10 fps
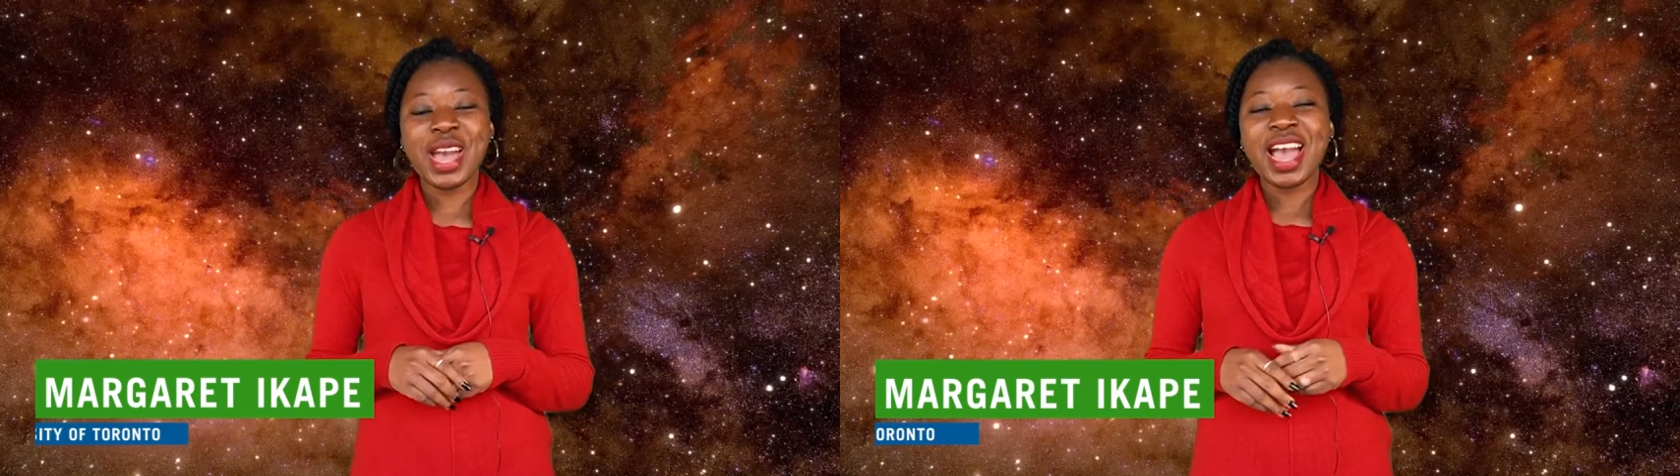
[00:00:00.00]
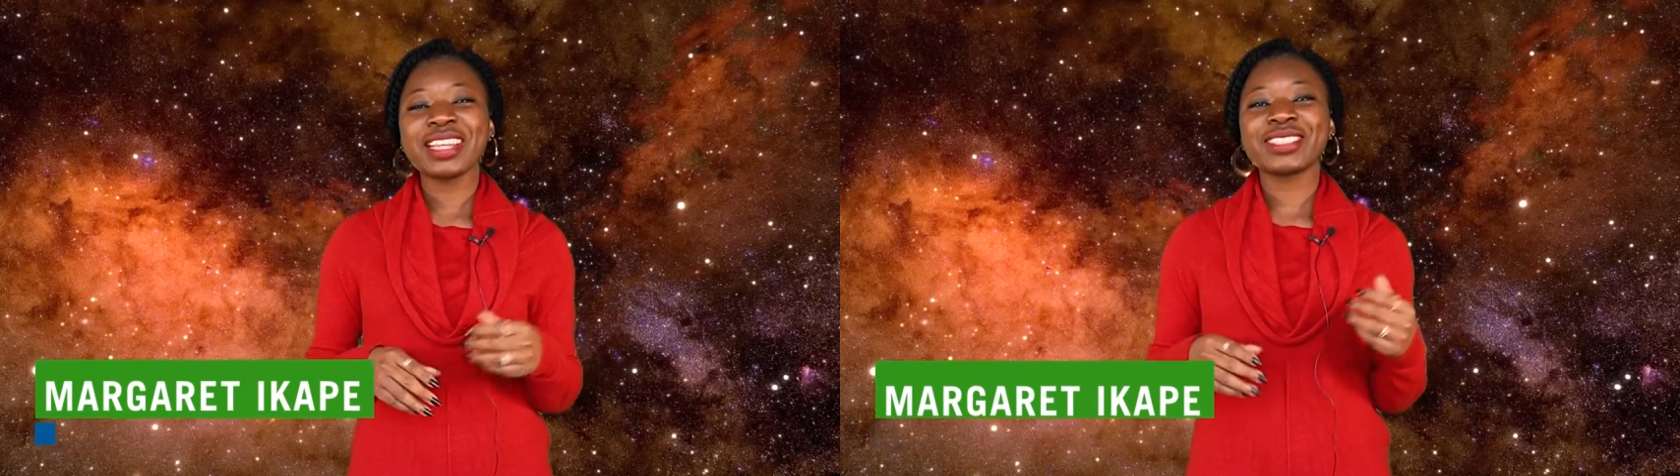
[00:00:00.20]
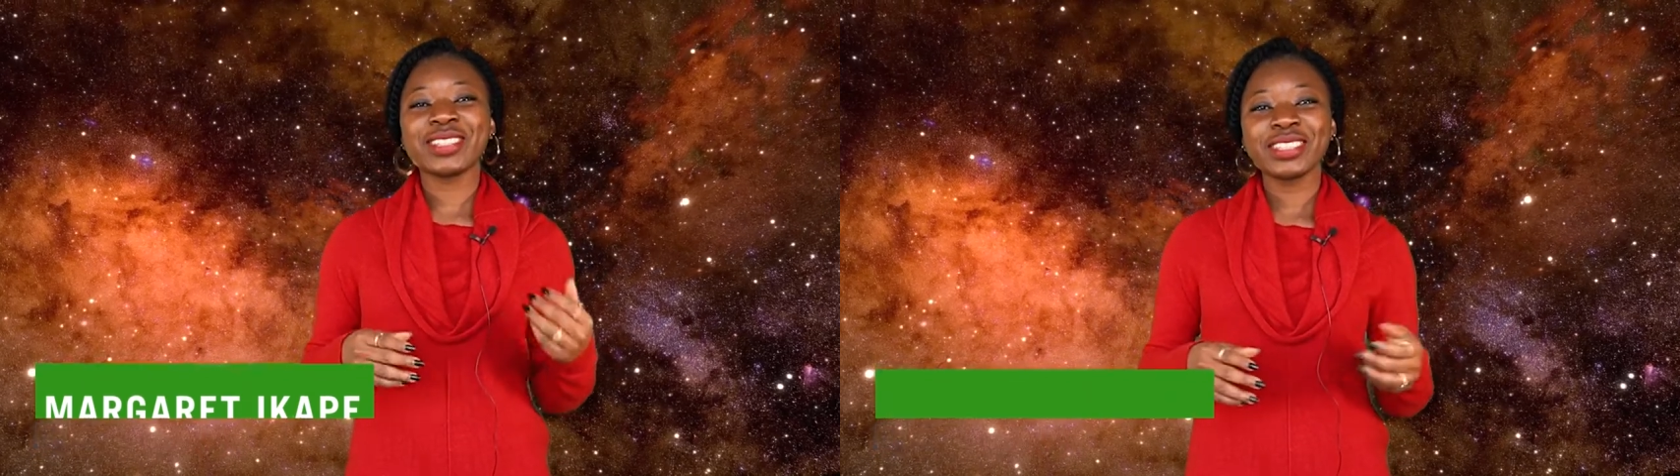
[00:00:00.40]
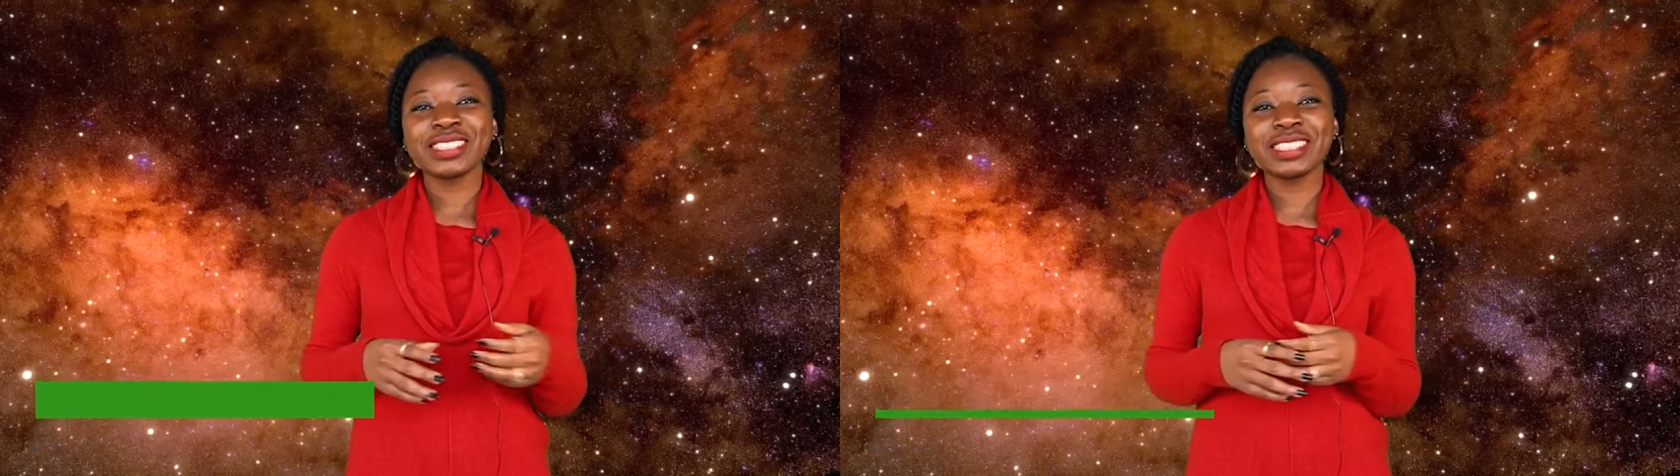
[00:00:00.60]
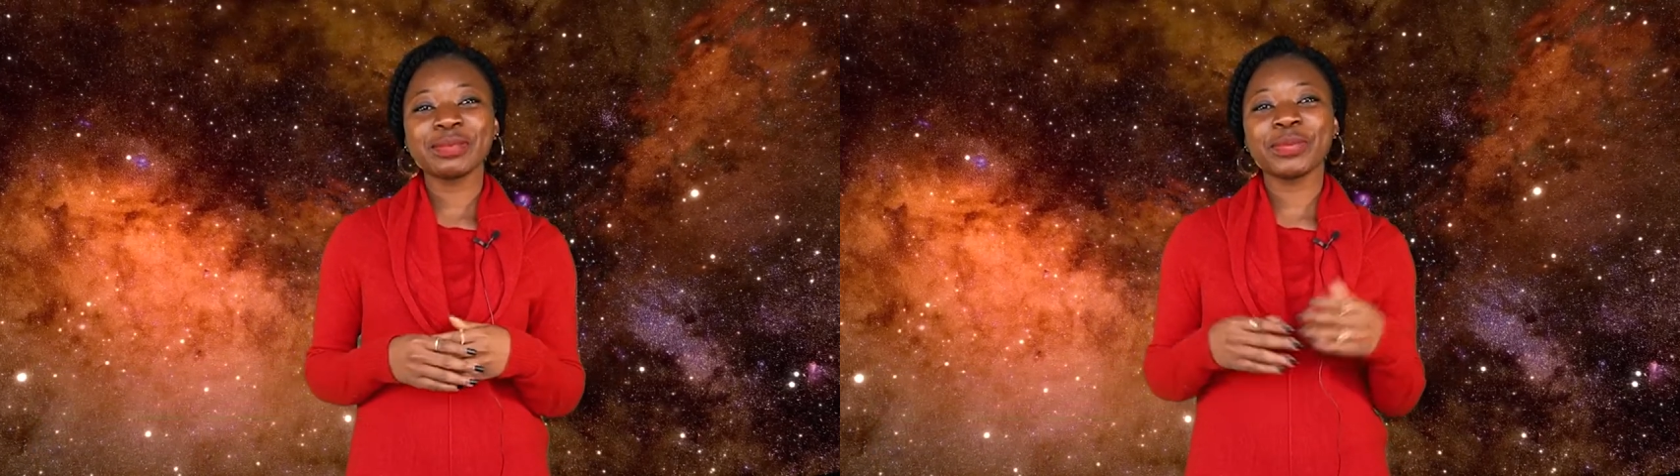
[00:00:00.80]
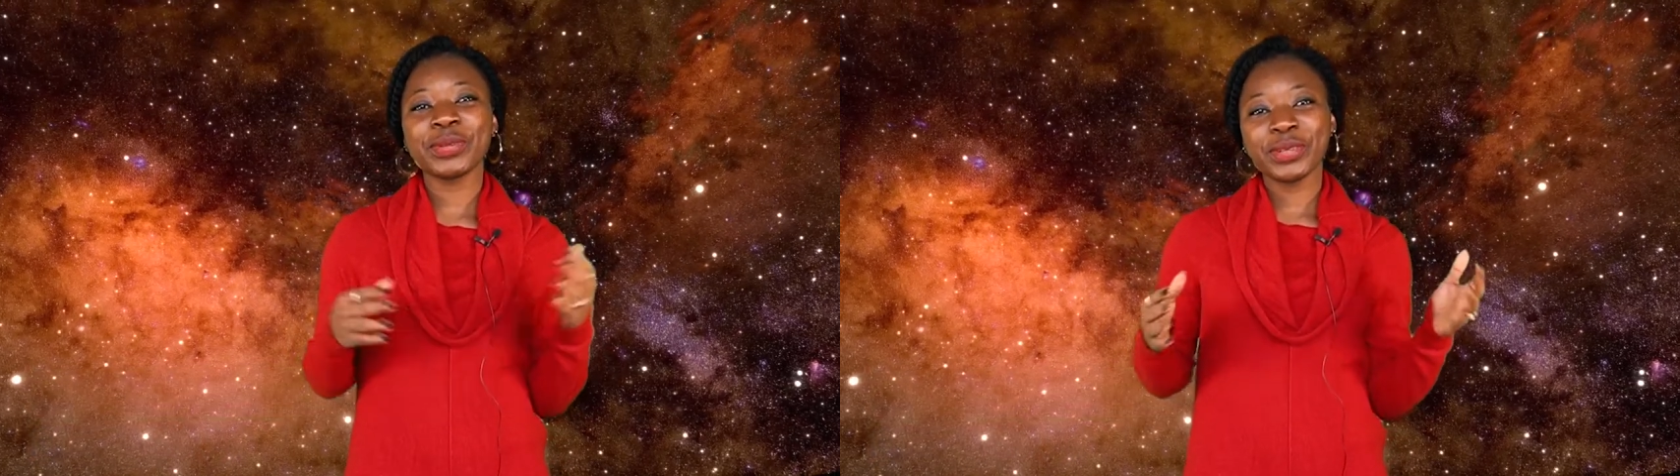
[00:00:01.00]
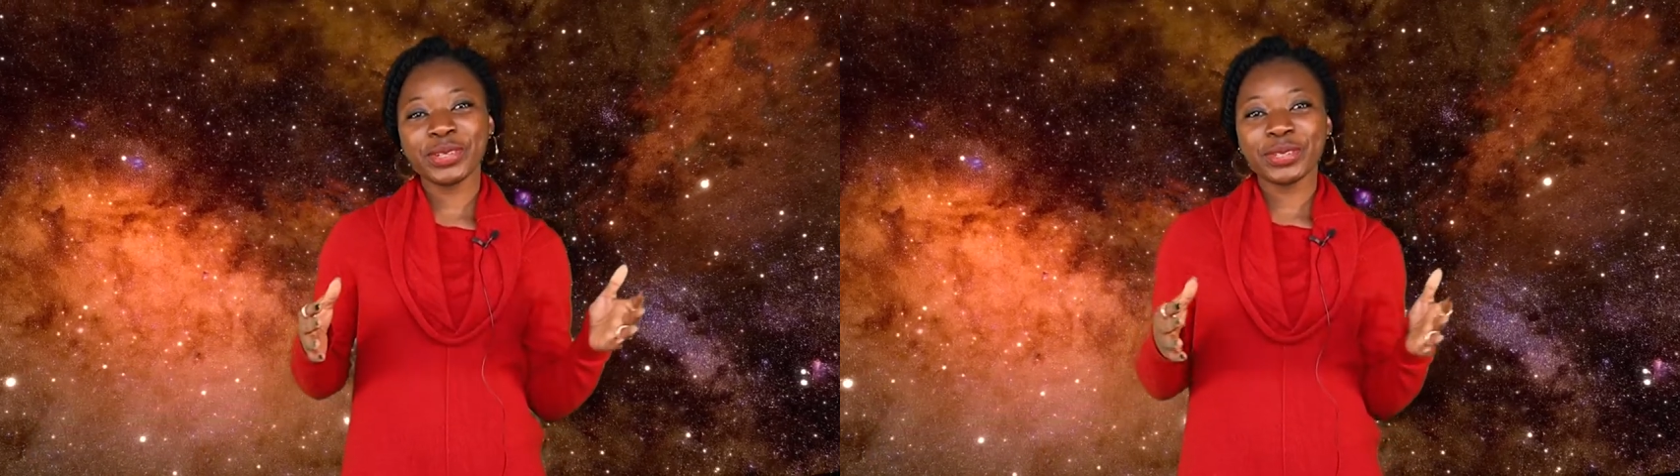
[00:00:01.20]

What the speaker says: I studied the period